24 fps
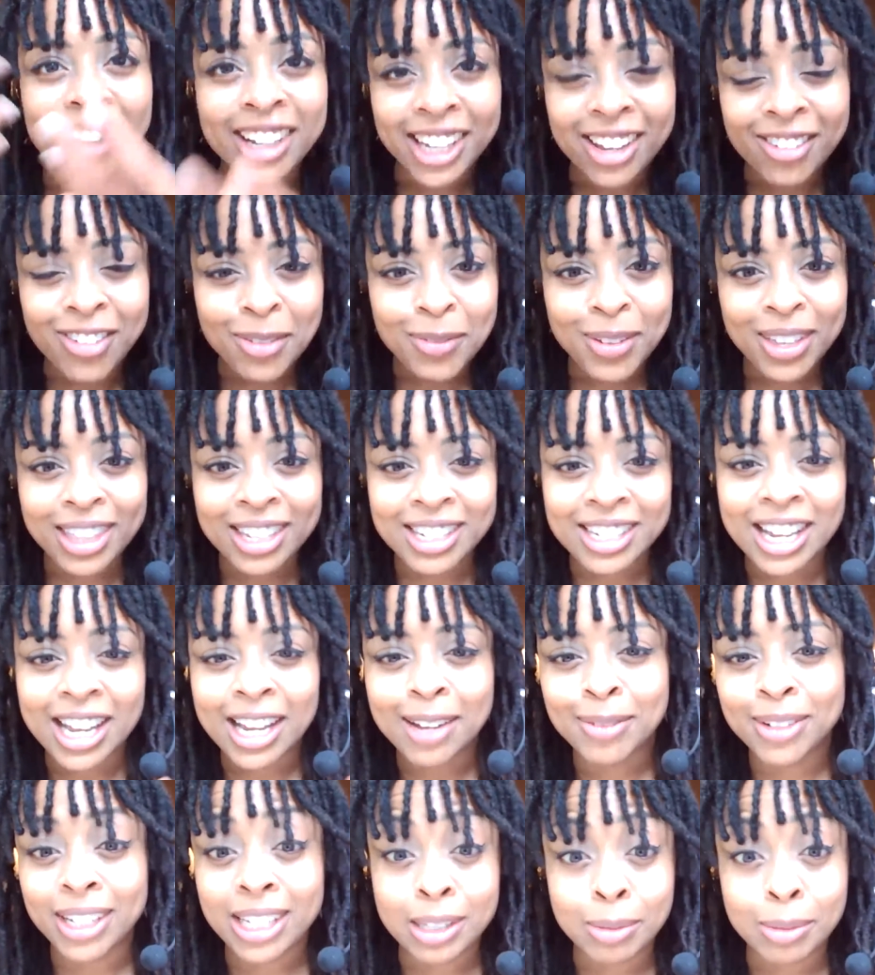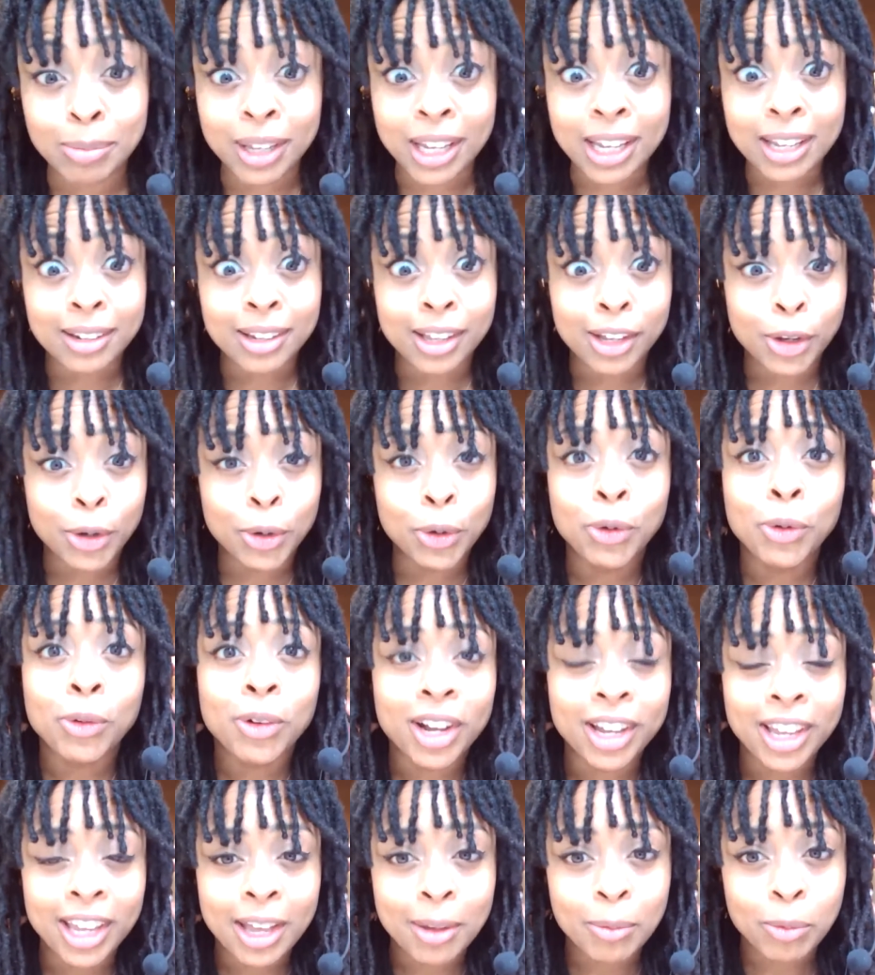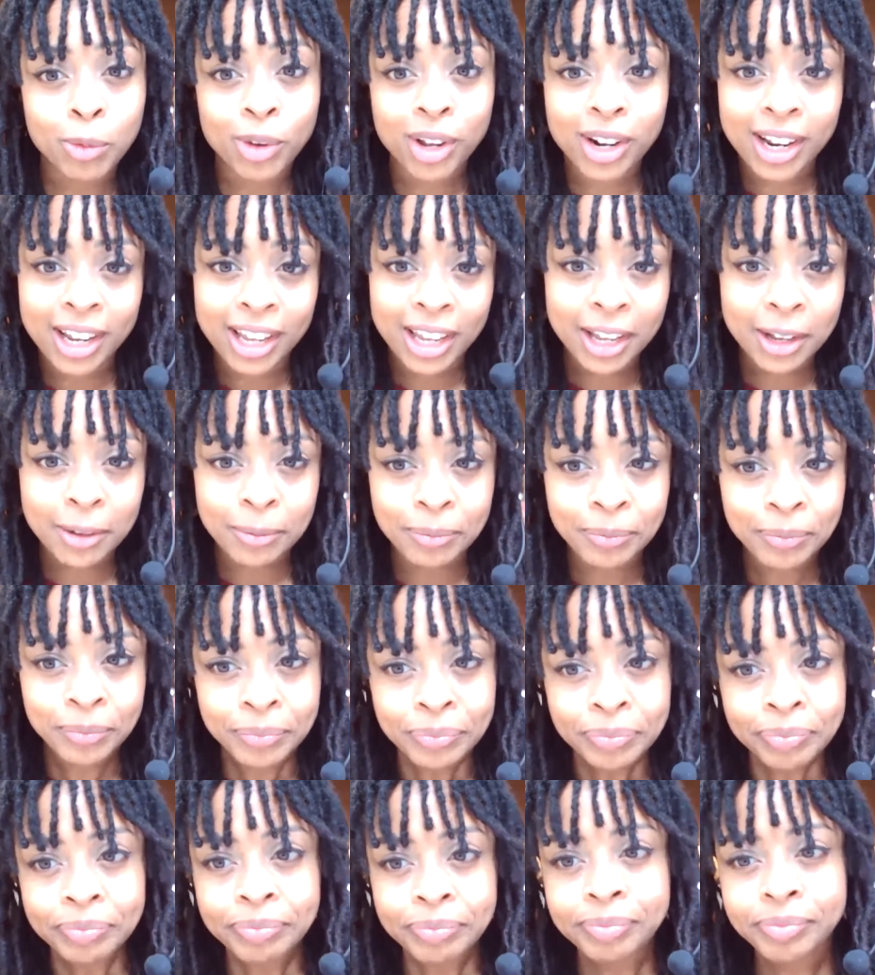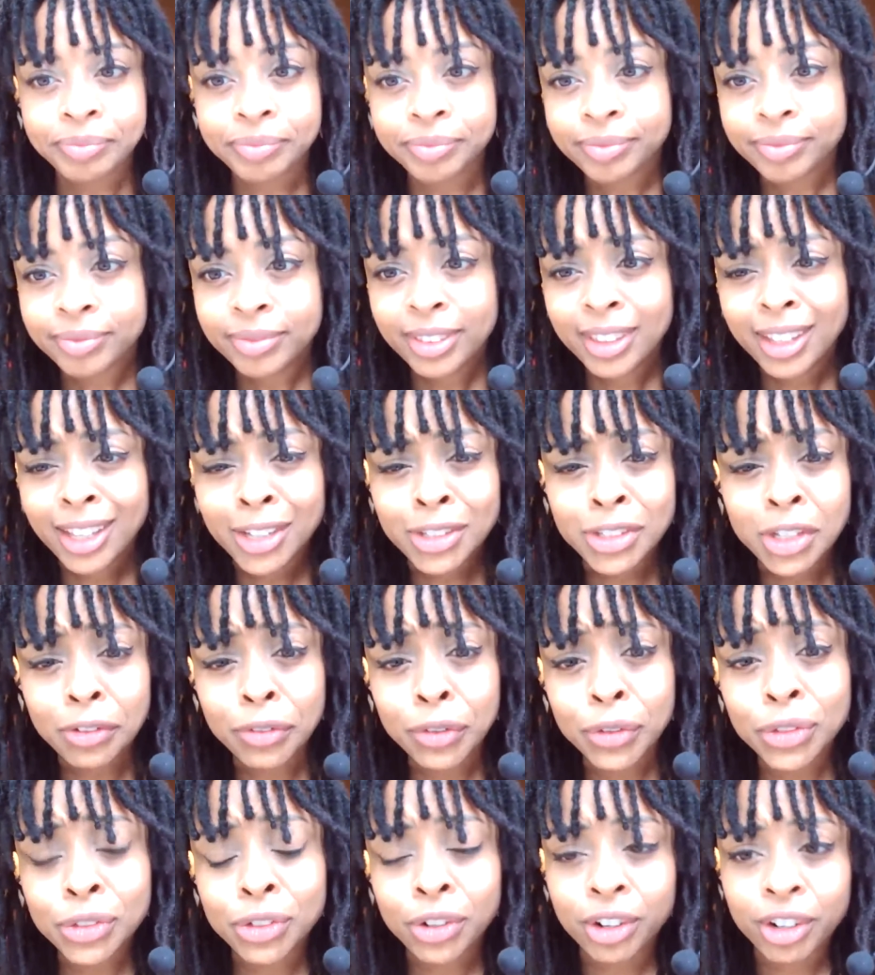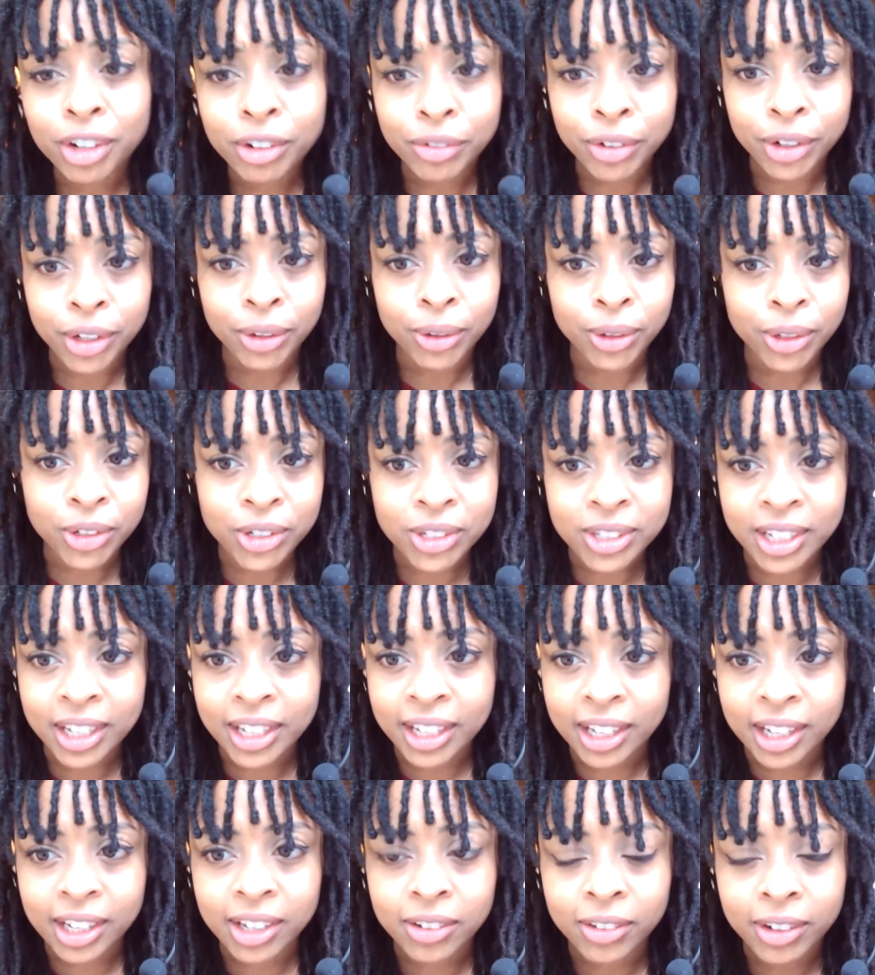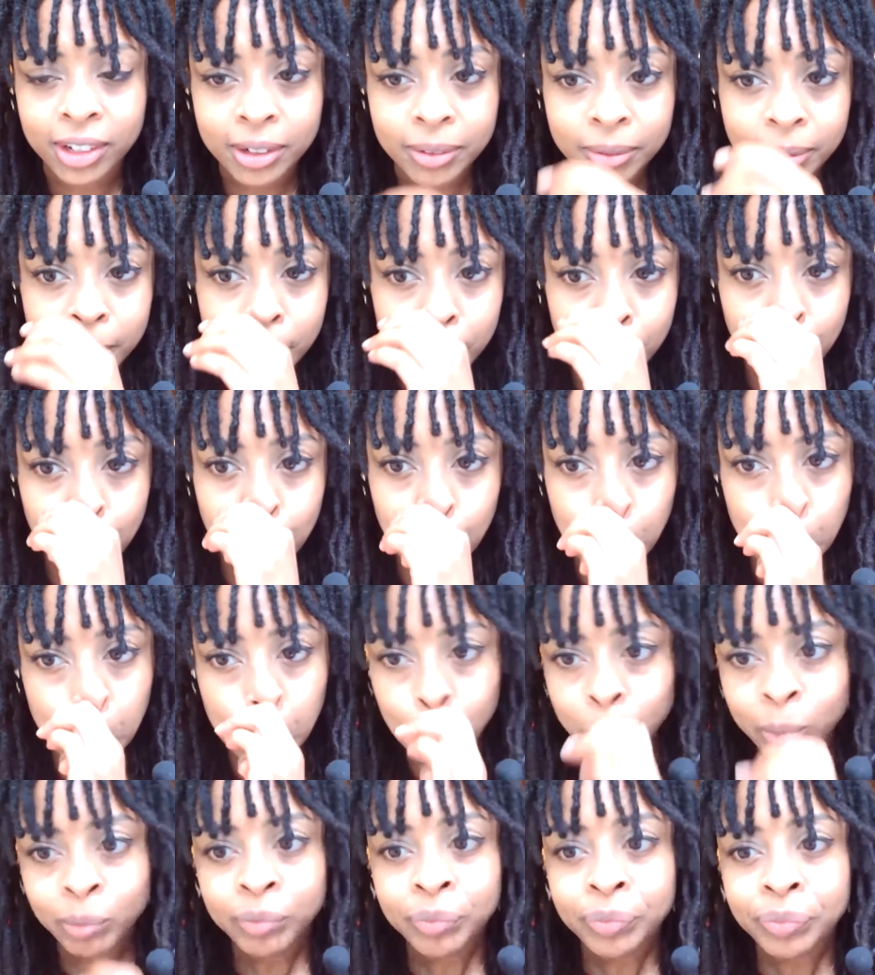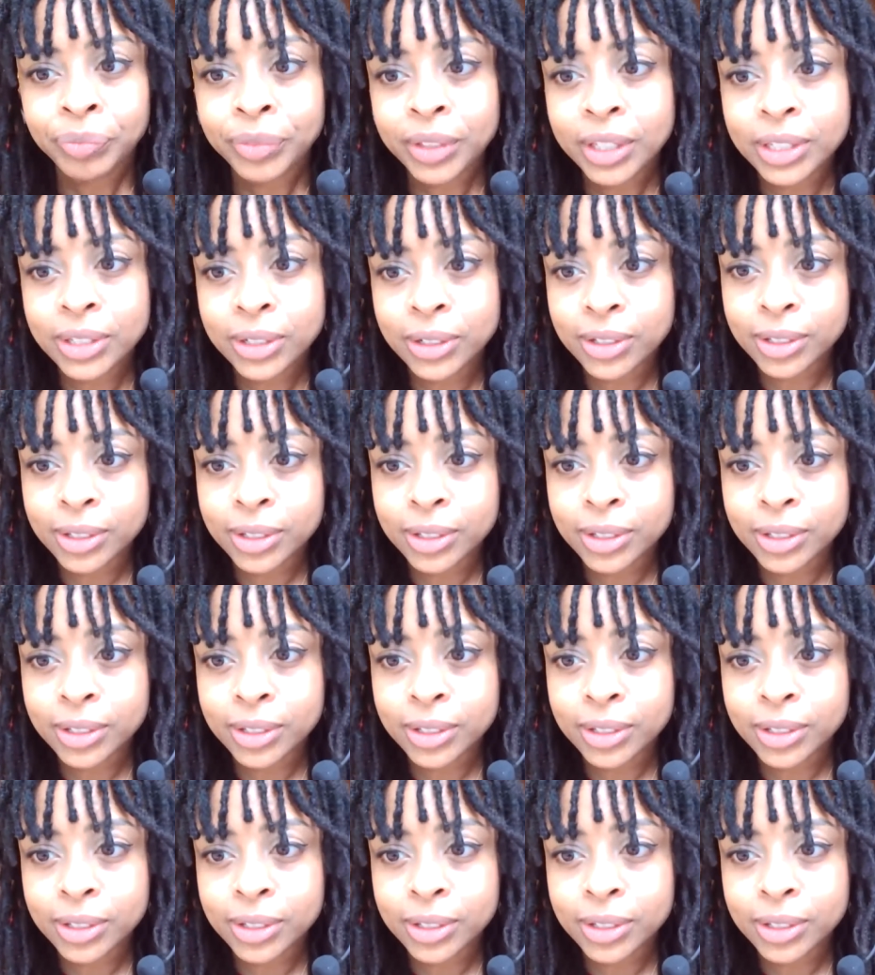giving me the time to explain like who I am, what I am. So I feel sorry for you. You're staying ignorant. Excuse